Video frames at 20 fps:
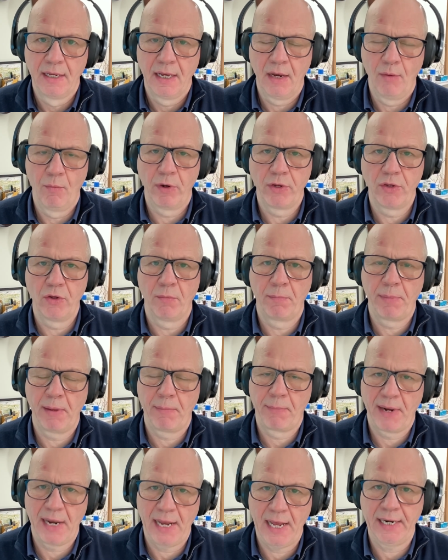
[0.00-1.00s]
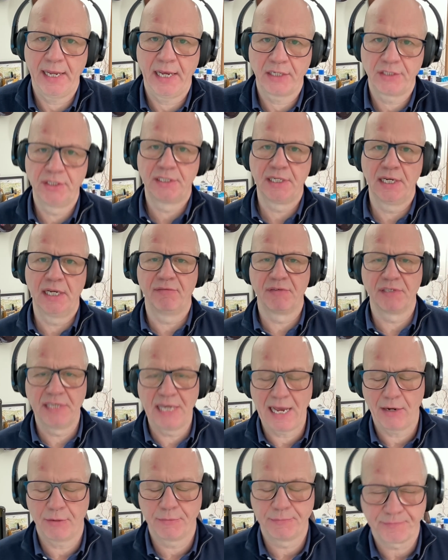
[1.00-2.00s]
and what your plan actually delivers.
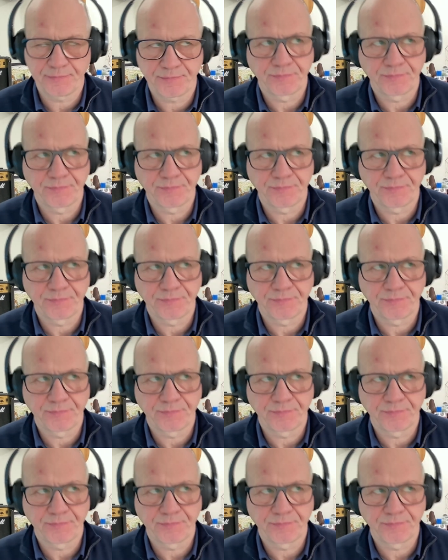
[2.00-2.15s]
Now,